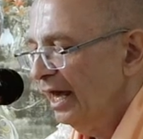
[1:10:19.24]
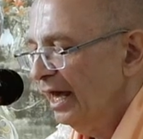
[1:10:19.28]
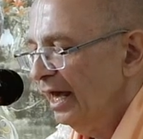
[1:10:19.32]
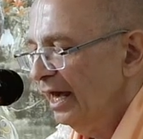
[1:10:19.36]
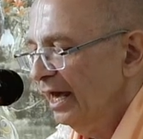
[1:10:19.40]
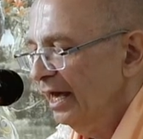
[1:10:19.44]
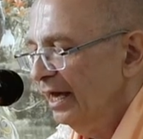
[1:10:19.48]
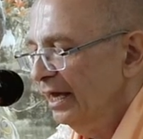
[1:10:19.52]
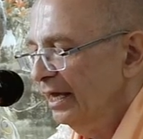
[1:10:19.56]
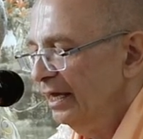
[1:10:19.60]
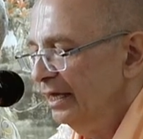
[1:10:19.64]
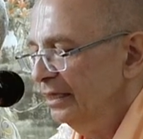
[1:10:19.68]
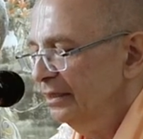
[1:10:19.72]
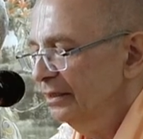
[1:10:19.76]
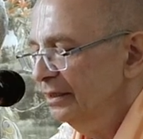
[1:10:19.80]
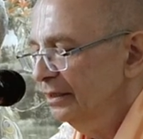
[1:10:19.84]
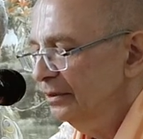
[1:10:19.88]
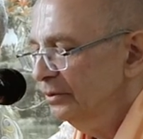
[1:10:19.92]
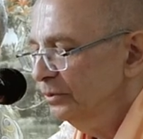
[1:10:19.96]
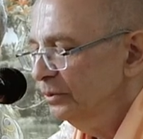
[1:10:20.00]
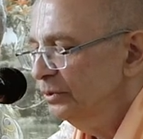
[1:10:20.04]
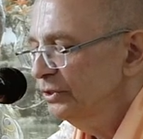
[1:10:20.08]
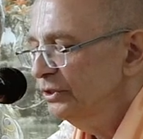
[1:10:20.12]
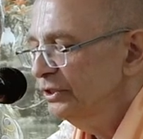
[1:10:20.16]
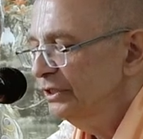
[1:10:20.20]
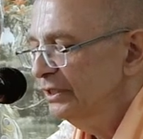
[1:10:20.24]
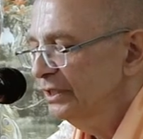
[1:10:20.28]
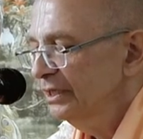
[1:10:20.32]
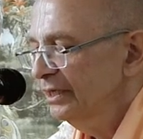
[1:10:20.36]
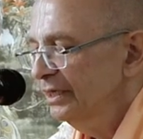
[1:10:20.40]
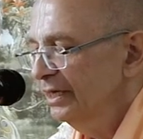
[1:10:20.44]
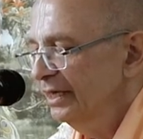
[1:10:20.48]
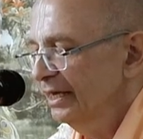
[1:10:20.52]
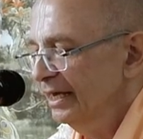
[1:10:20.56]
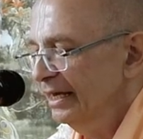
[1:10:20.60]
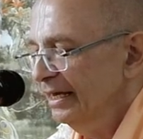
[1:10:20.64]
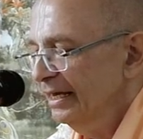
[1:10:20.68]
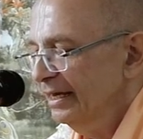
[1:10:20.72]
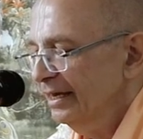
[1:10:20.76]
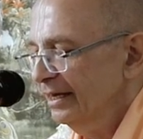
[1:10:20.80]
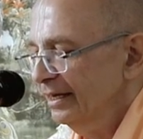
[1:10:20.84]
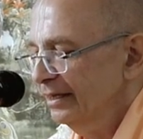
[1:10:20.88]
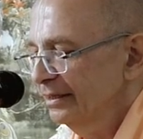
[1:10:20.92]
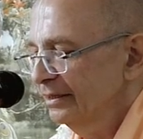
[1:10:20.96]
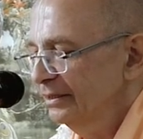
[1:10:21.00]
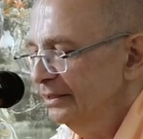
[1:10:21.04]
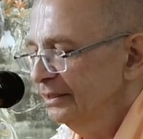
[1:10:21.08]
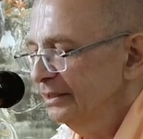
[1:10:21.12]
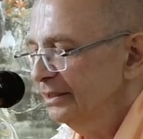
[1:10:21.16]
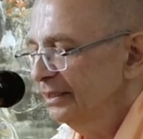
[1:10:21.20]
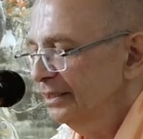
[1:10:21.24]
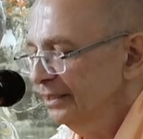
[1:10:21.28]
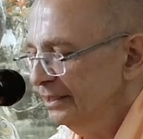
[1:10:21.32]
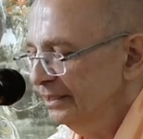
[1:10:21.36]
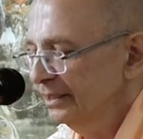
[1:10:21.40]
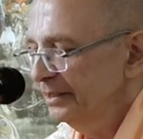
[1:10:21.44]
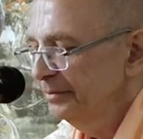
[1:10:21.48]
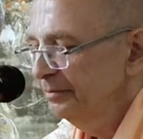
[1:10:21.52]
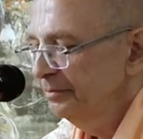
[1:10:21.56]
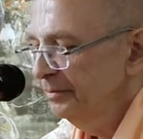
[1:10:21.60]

uh, and ruchi uh, literally